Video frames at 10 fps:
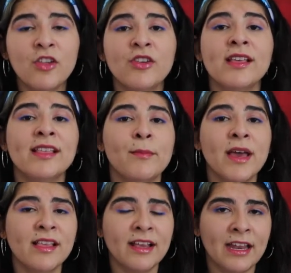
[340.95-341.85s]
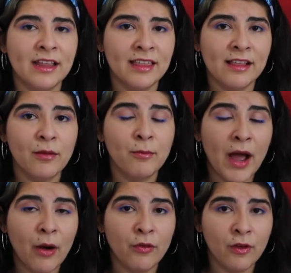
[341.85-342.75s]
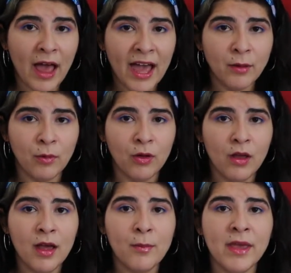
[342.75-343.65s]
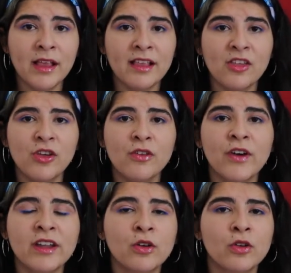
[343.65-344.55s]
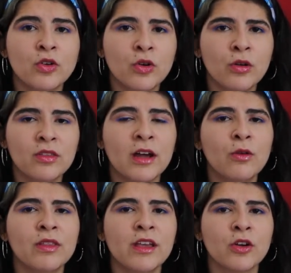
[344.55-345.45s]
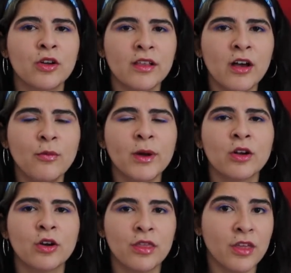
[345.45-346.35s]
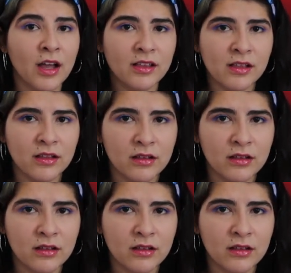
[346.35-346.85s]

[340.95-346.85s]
she is domesticating this powerful animal means that she's finding control not only in herself but in her thoughts.